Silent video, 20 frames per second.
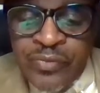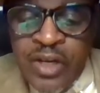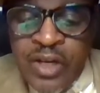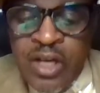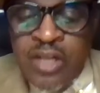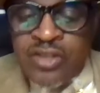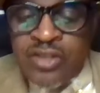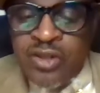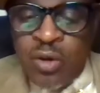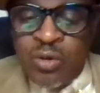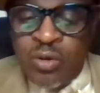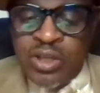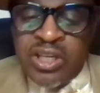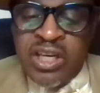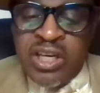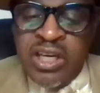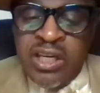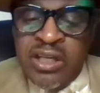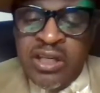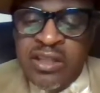So the
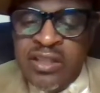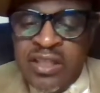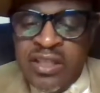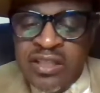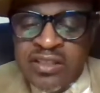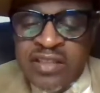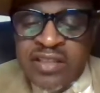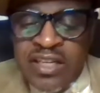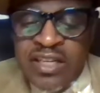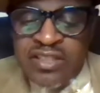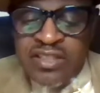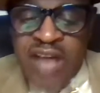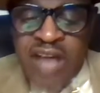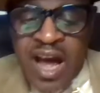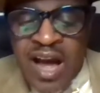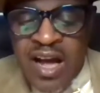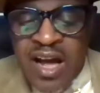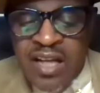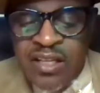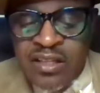king takes
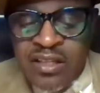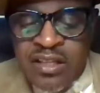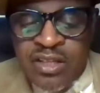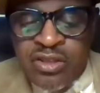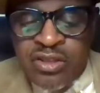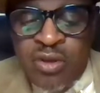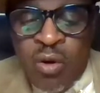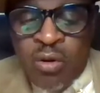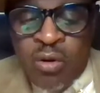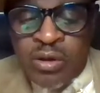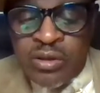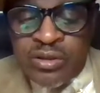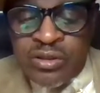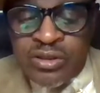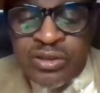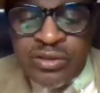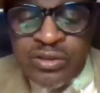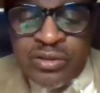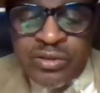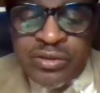the daughters